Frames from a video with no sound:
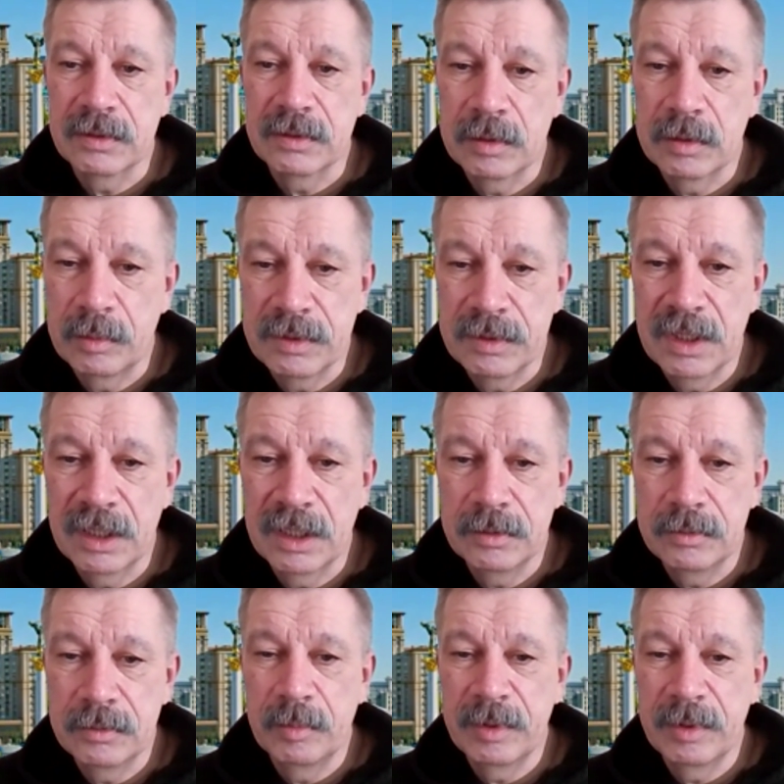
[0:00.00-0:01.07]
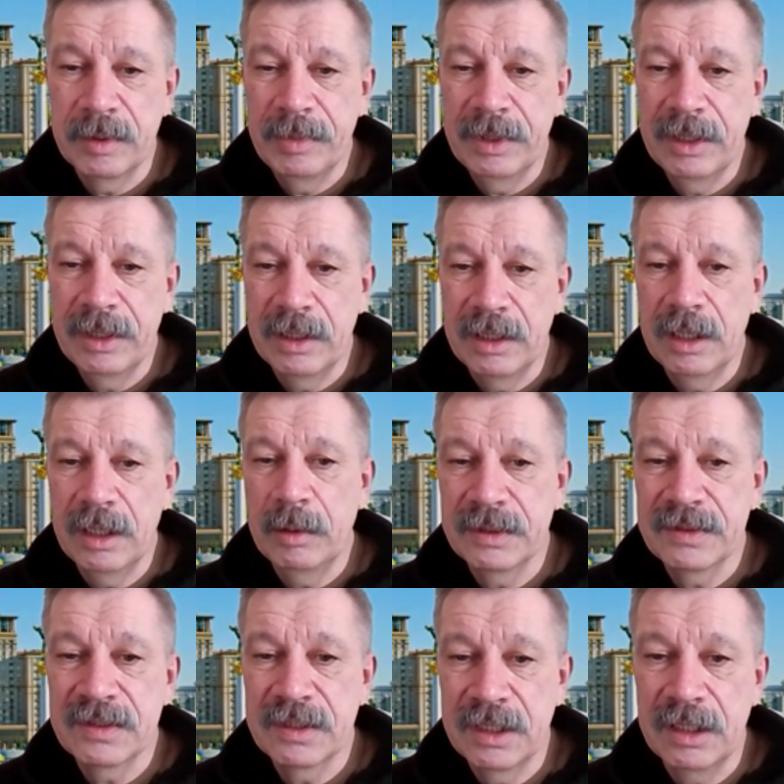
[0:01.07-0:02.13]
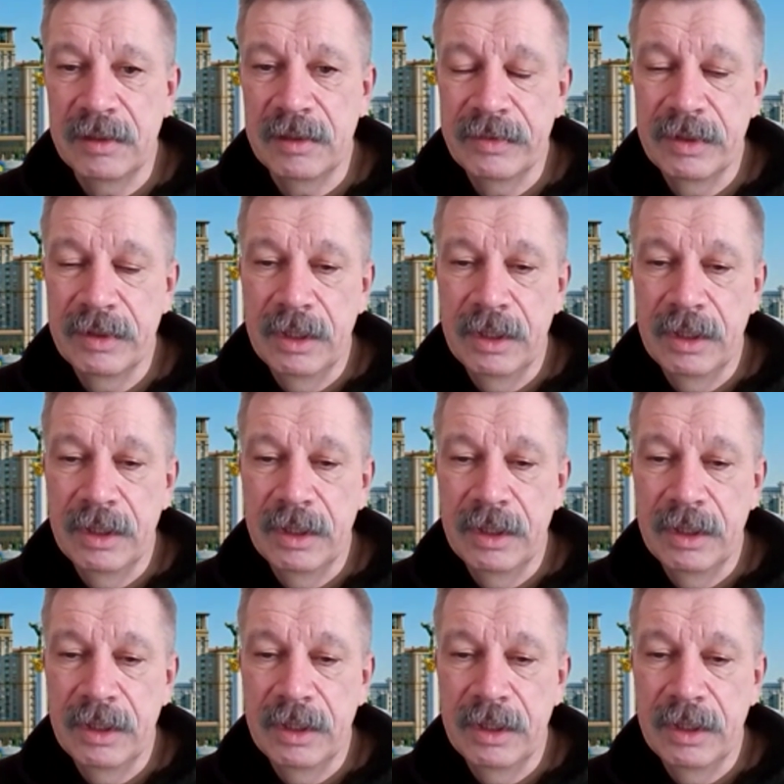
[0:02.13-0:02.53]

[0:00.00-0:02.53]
So we started to prepare ourselves